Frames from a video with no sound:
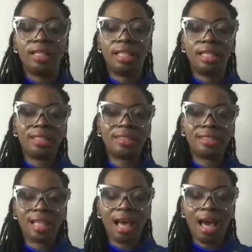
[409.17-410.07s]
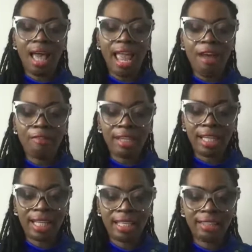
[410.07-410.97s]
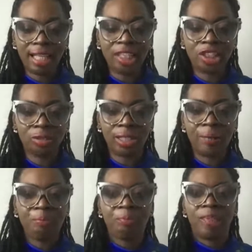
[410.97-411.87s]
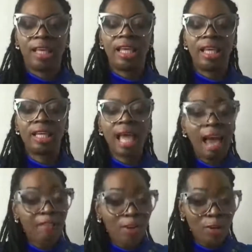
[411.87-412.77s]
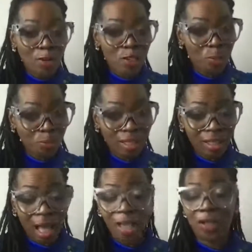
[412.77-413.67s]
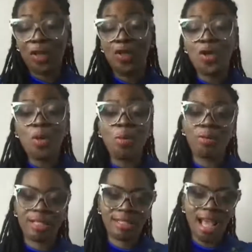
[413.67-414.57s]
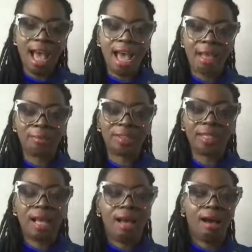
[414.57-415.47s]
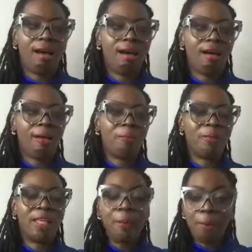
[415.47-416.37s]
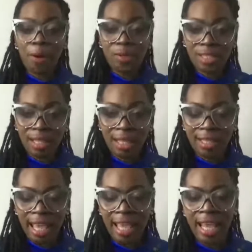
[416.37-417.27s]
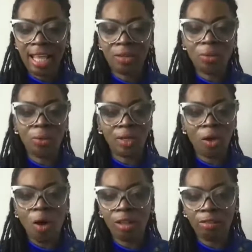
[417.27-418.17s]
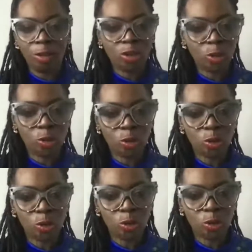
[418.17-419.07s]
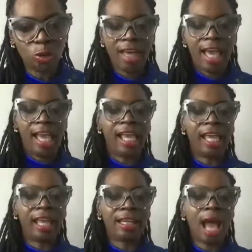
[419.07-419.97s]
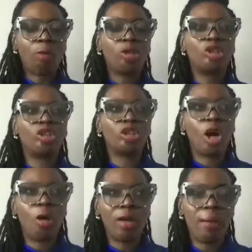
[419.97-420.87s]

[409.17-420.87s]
this African ancestry. And I've heard her speak numerous times in person and on all of her social stuff. And I was so